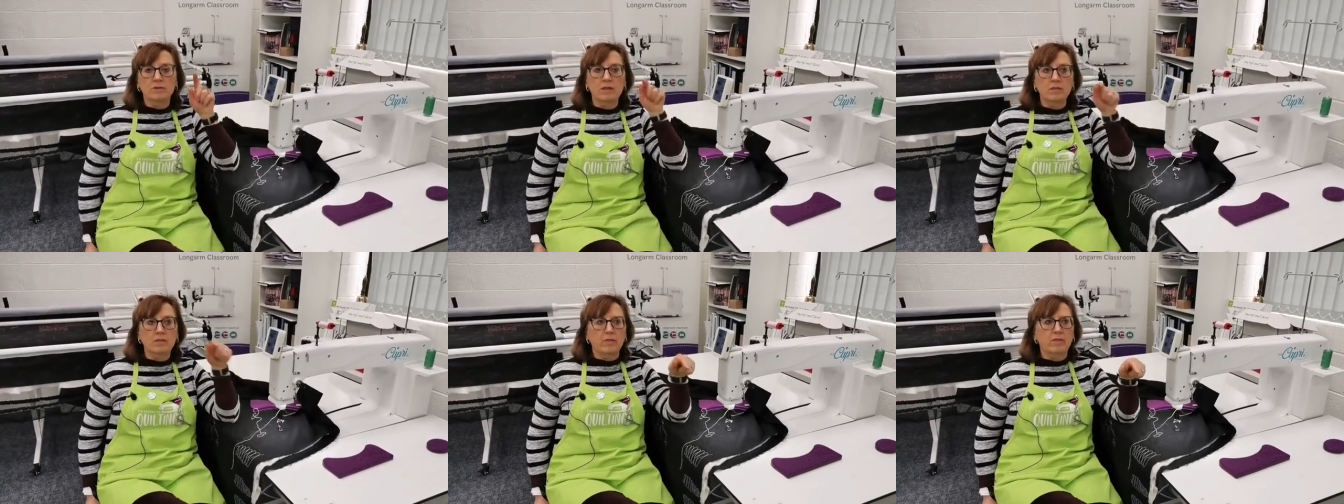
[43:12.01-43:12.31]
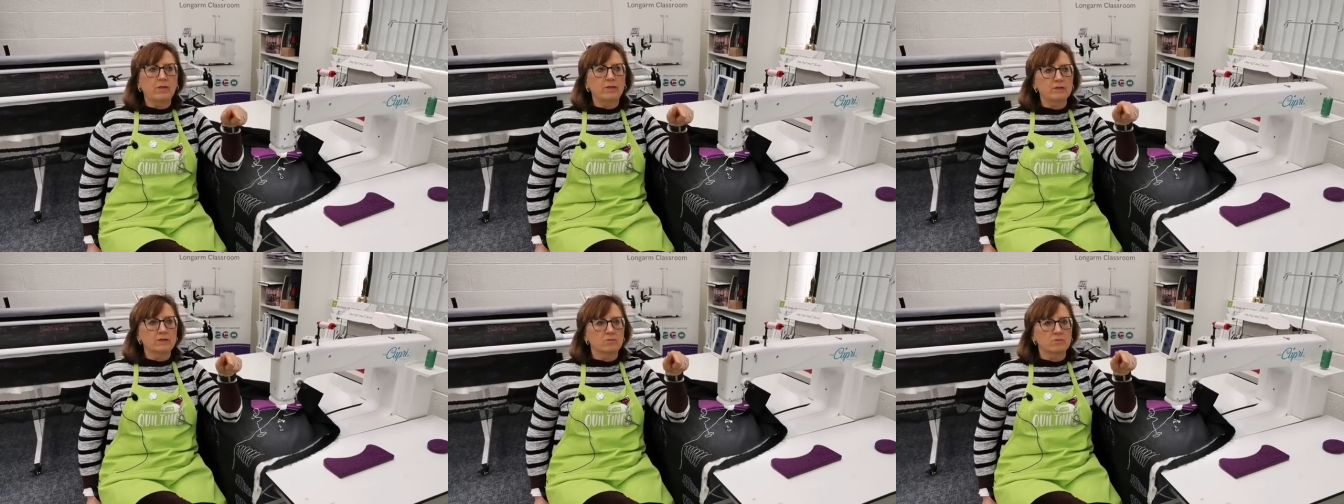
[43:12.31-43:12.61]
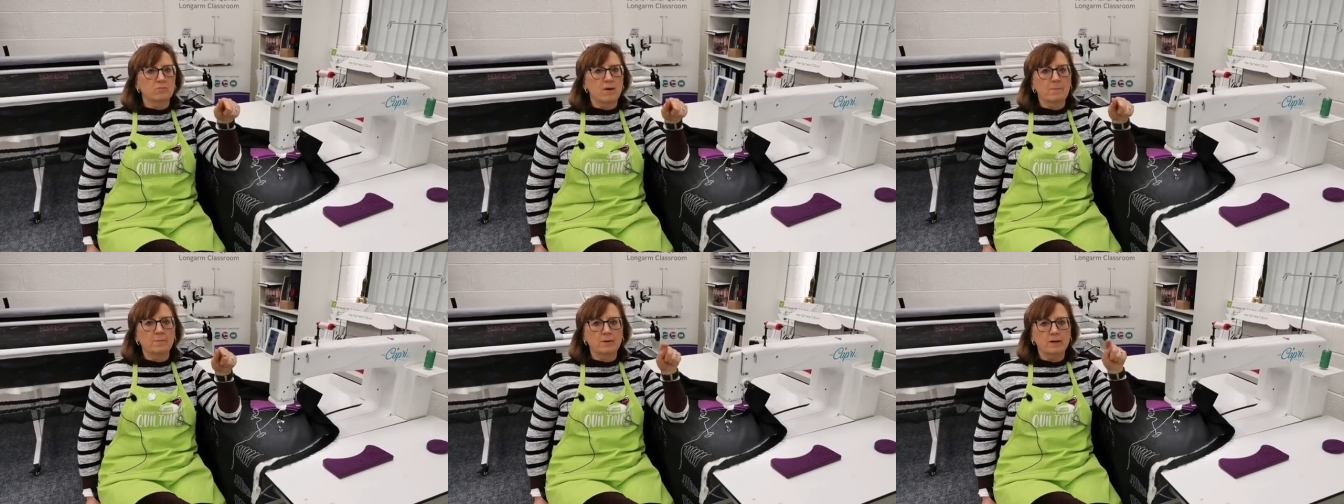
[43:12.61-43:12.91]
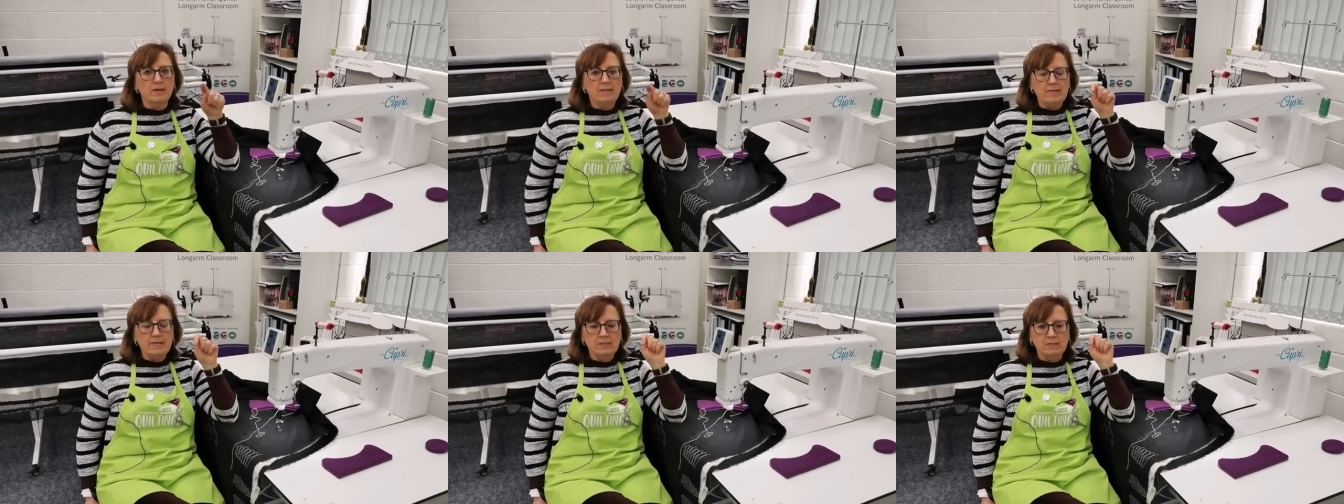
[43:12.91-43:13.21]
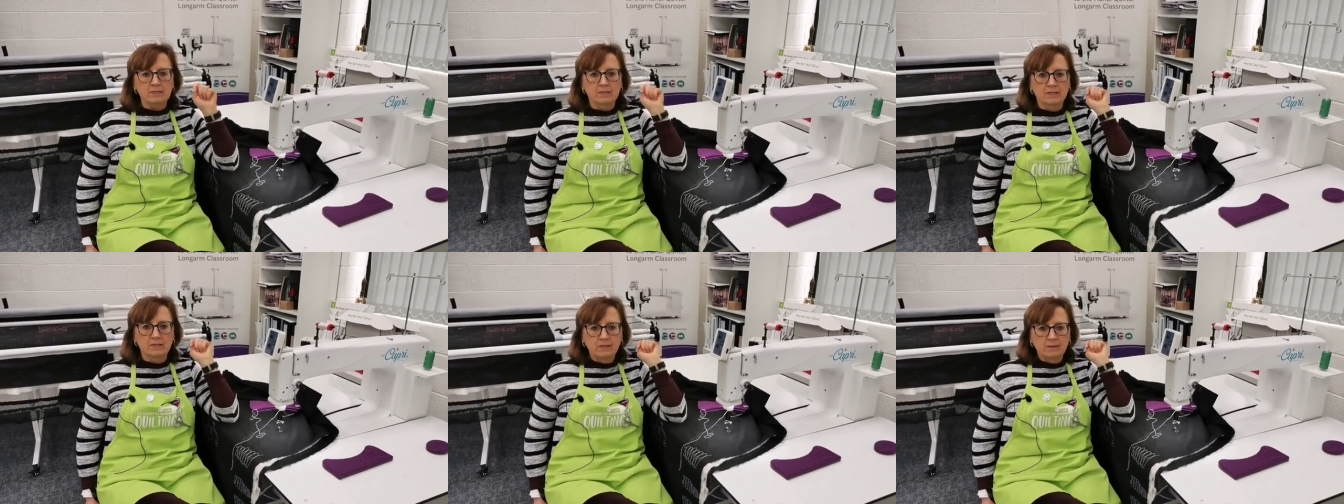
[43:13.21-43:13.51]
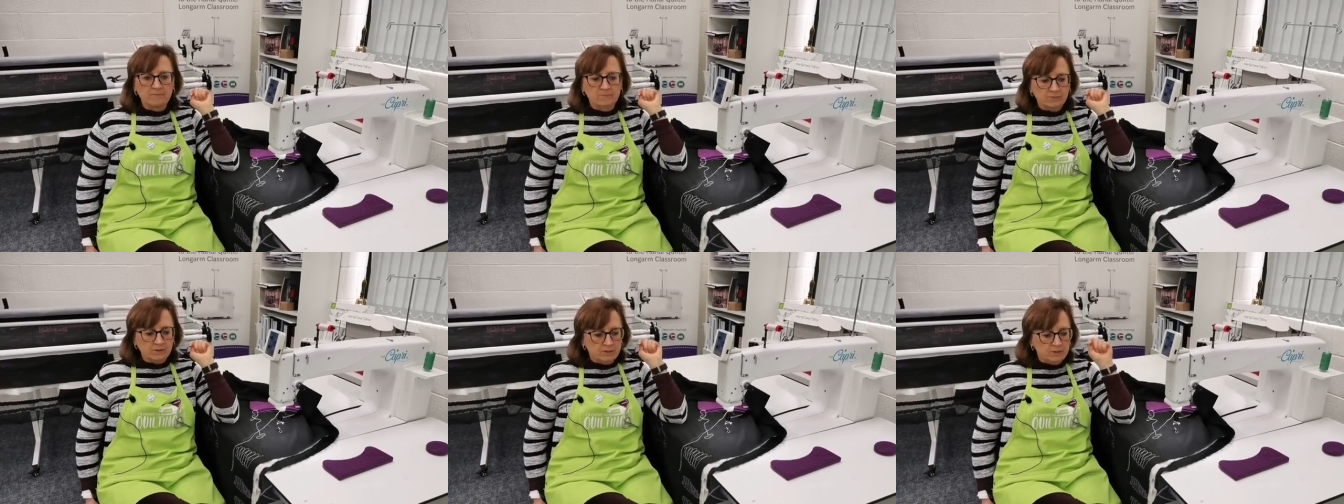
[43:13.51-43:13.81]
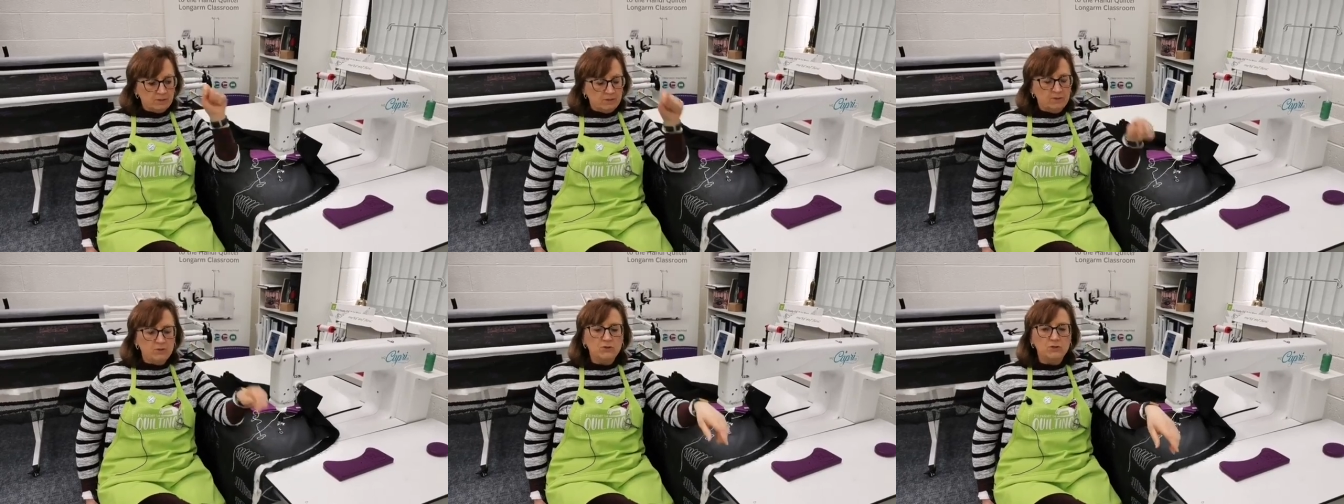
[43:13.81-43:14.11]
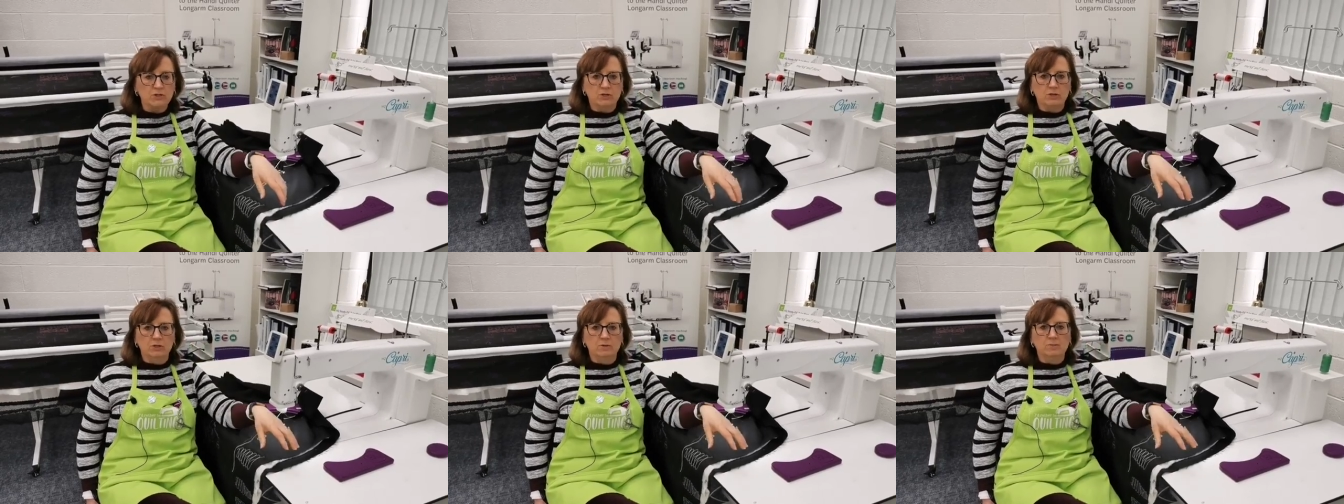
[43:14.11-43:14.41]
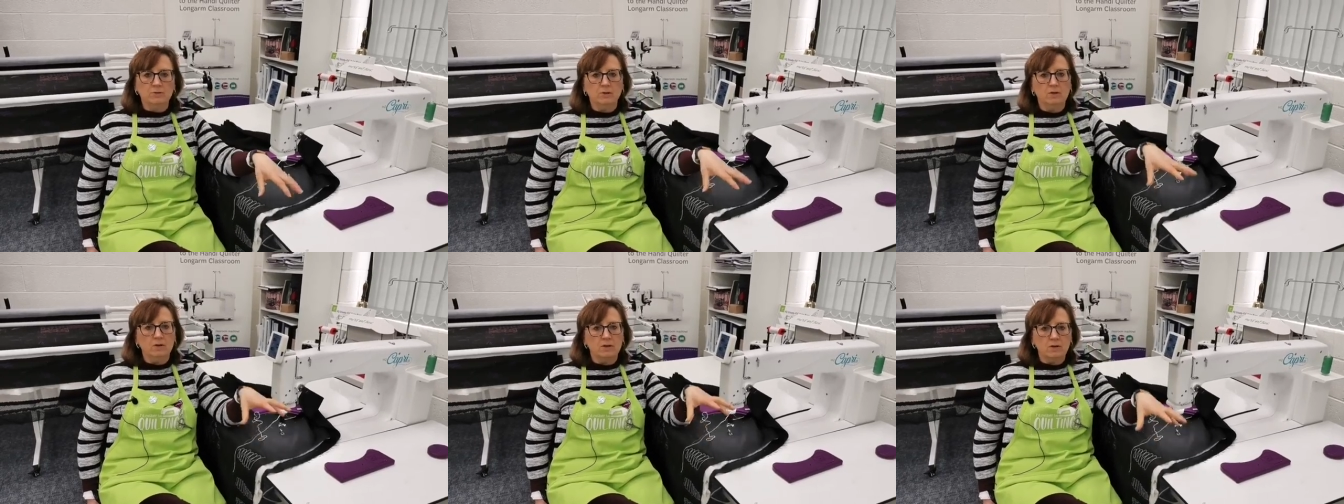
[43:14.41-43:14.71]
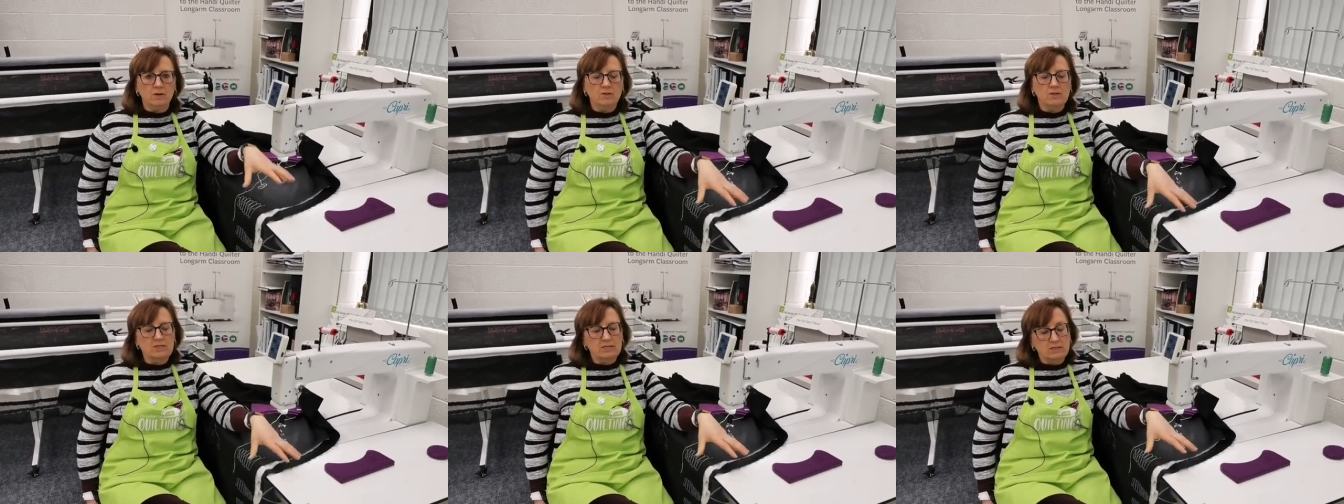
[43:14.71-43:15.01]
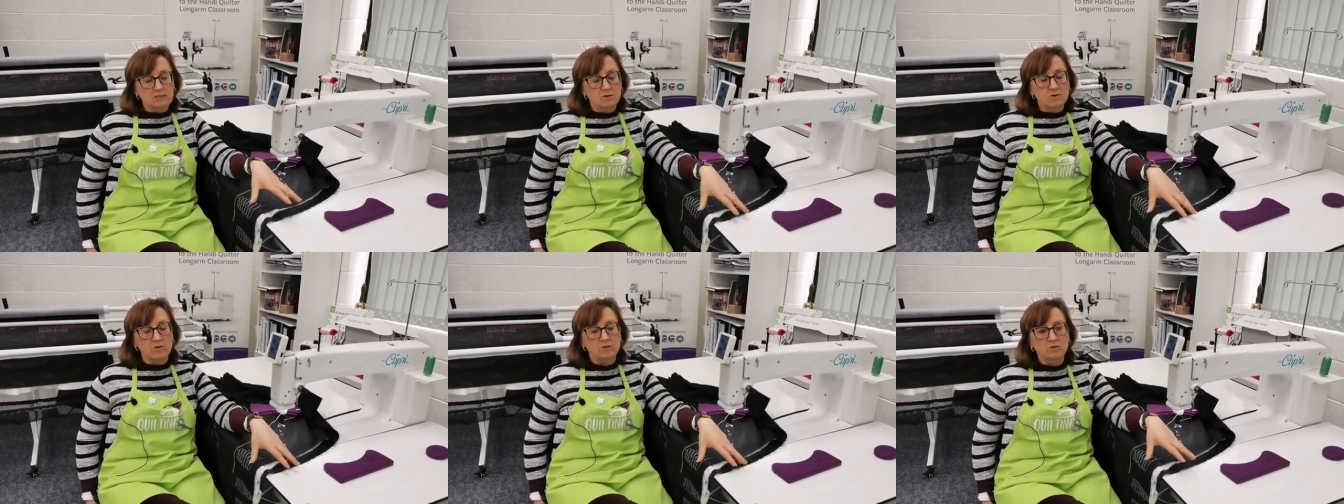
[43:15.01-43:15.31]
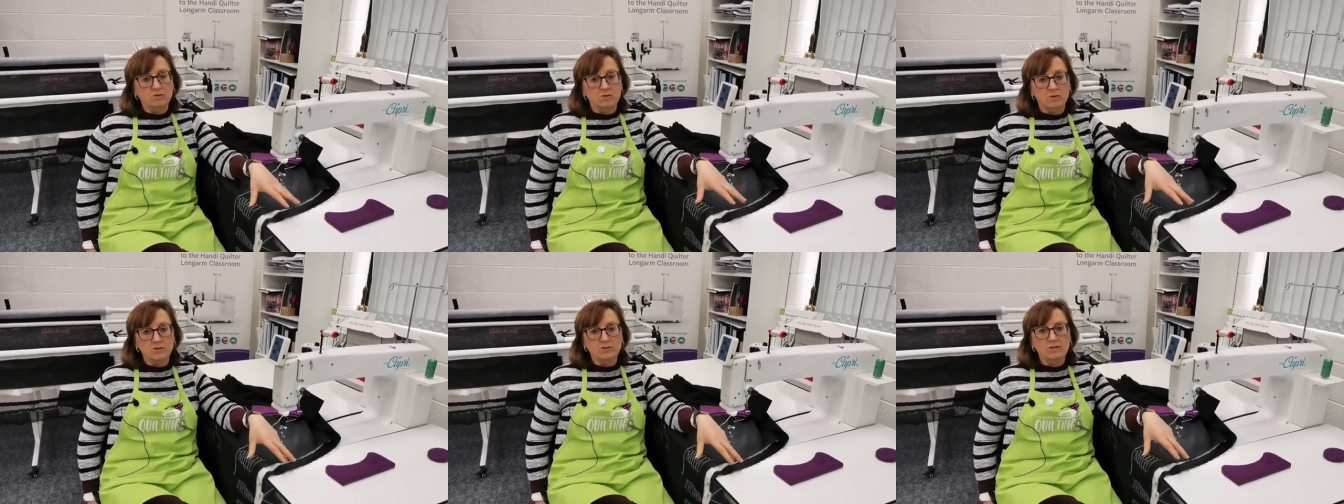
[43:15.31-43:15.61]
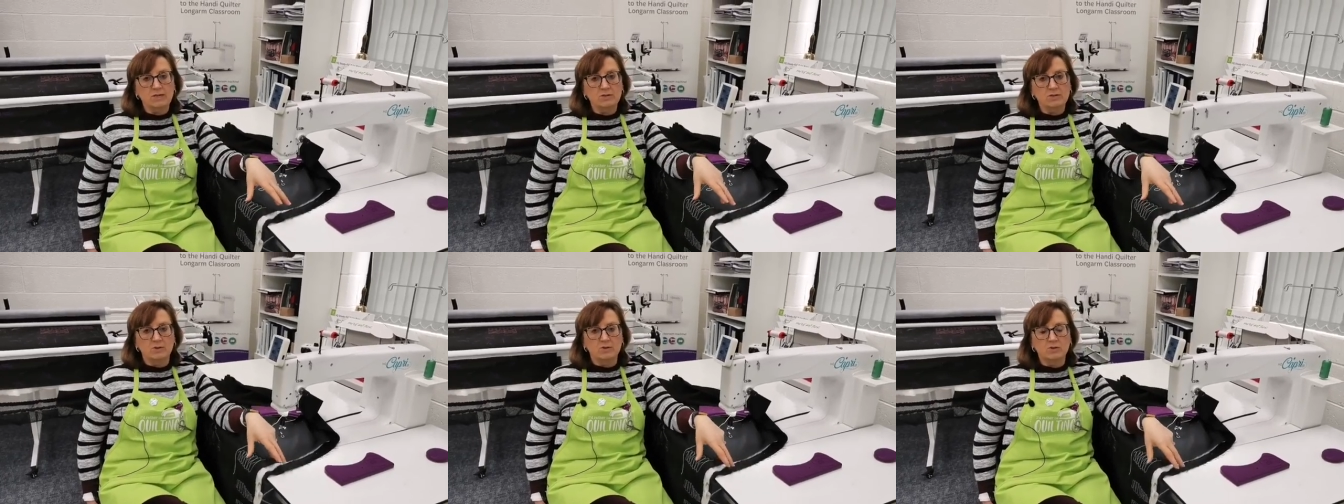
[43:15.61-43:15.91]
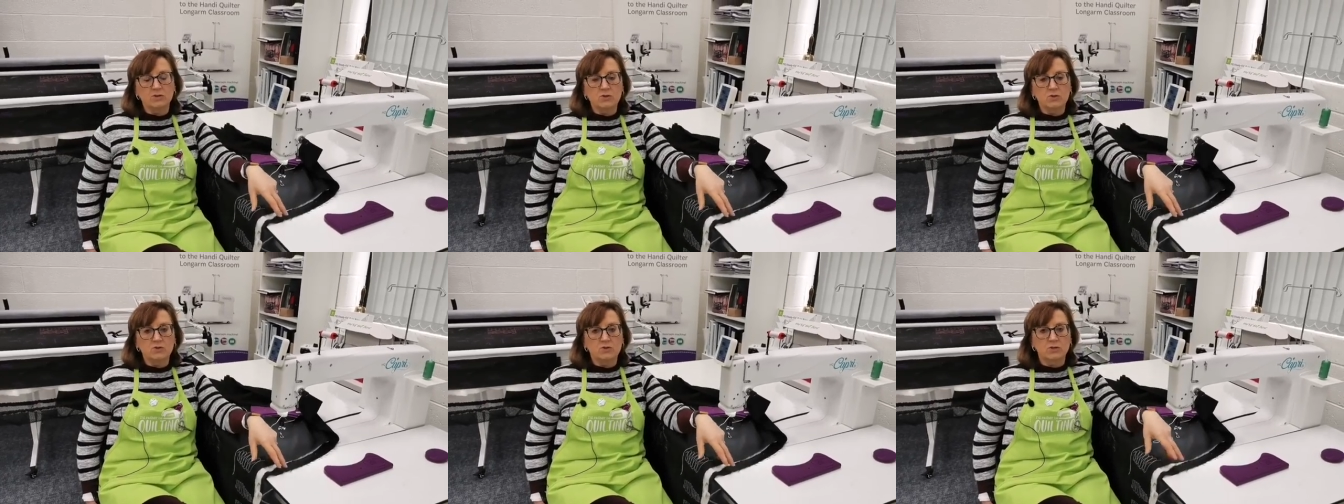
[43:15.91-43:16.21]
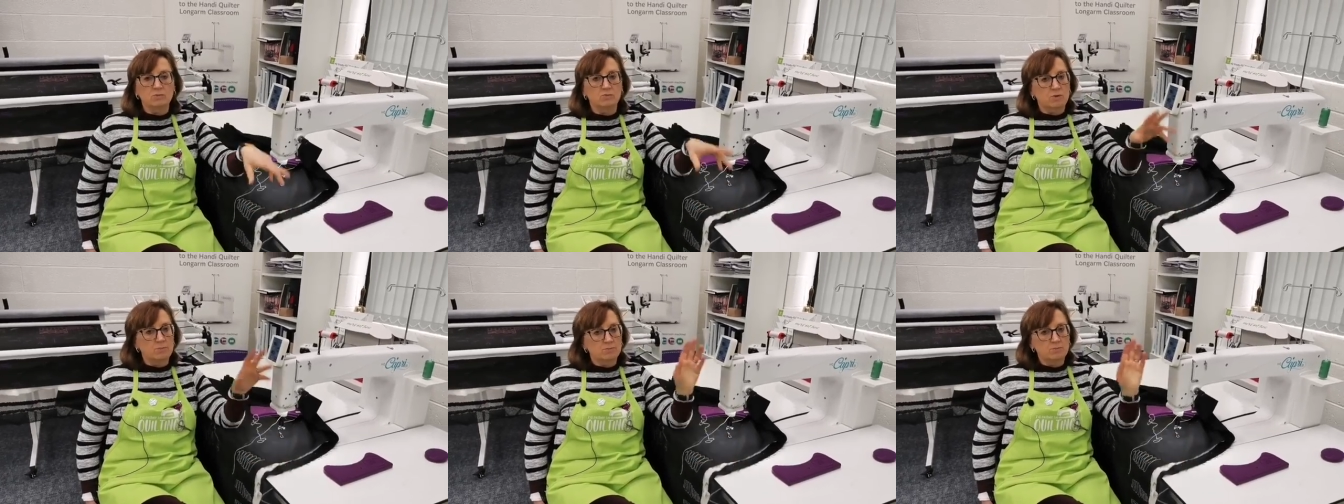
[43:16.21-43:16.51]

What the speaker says: The other thing to remember is YouTube. There's a lot of content on YouTube.